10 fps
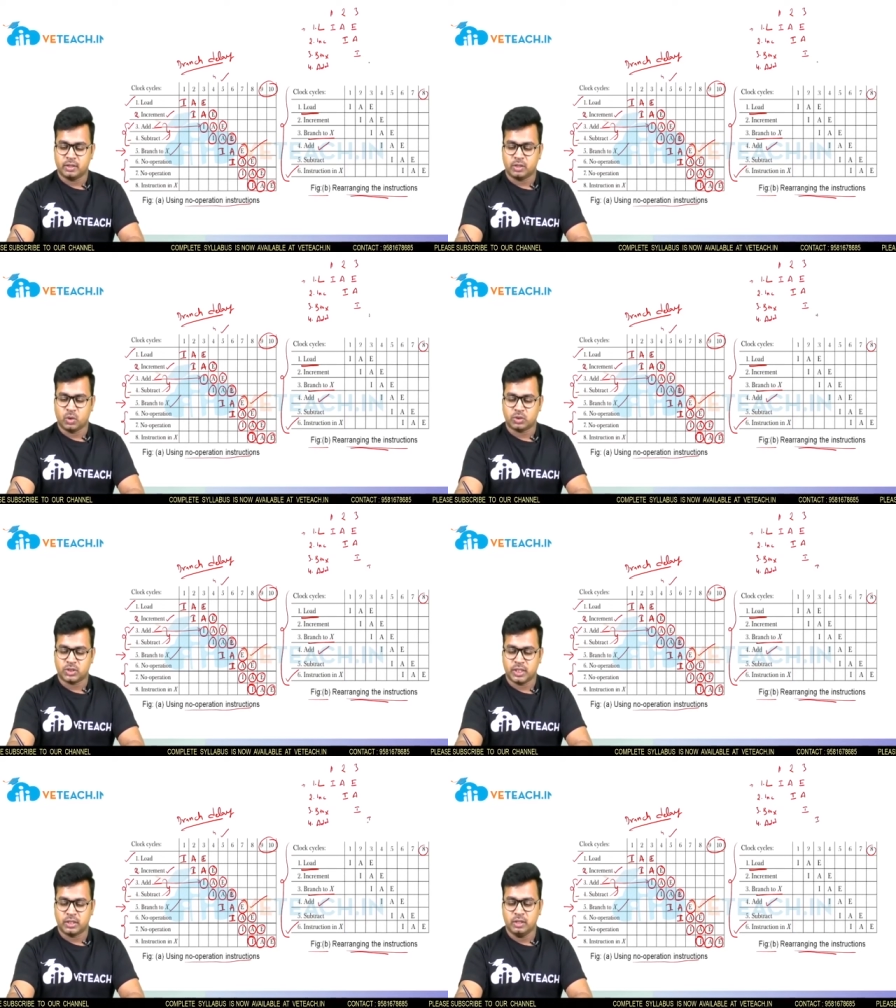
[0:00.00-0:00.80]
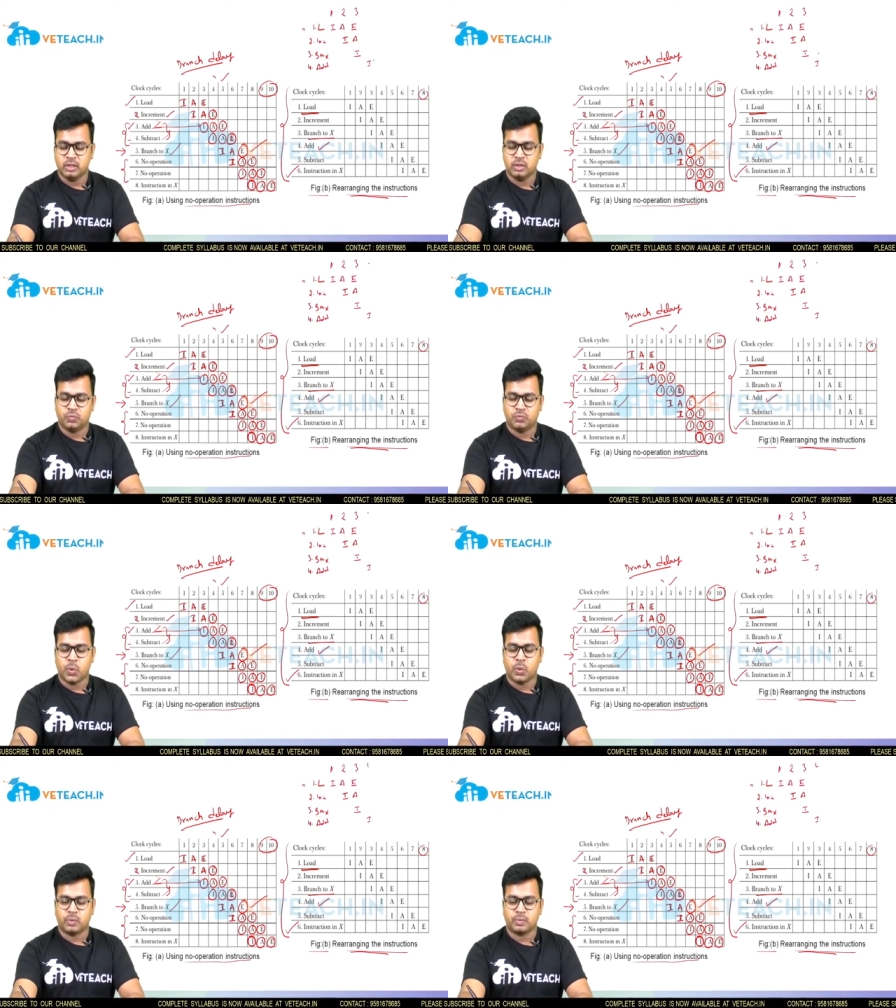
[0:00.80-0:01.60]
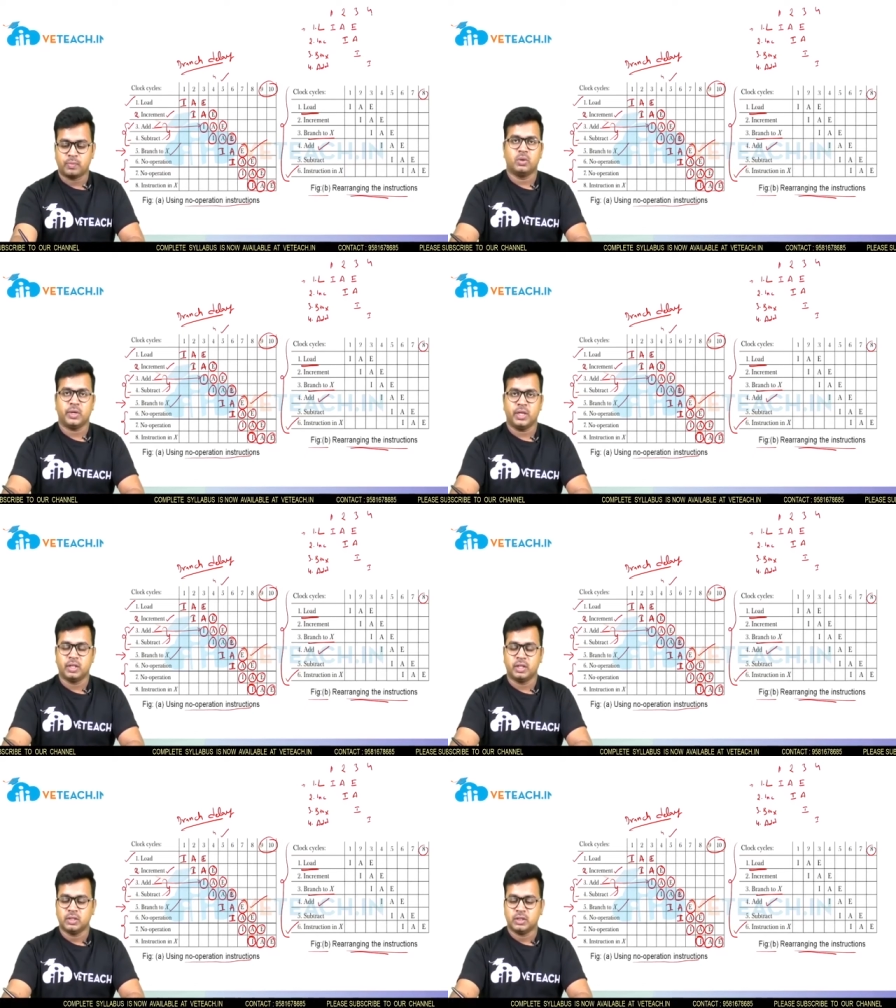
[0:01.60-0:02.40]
clock cycle 4. Okay,